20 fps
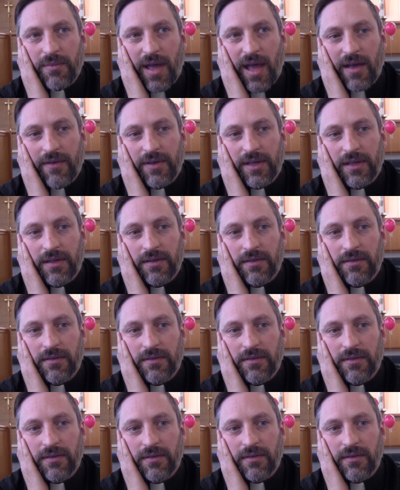having
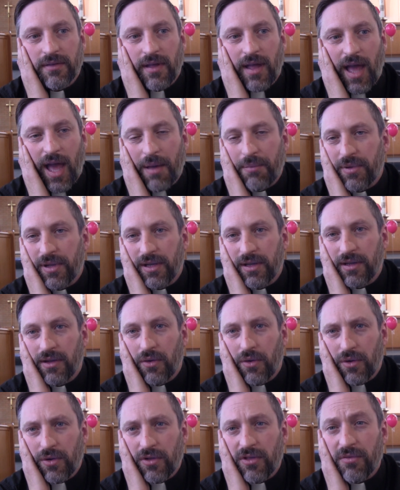happen
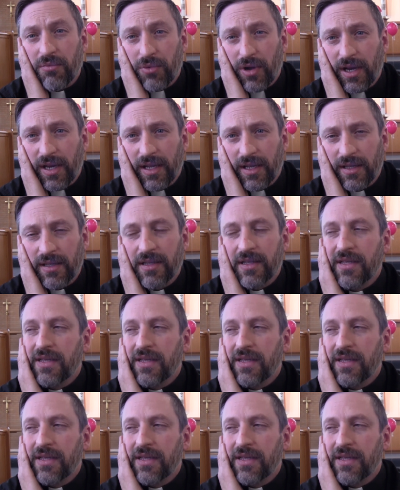or spreading.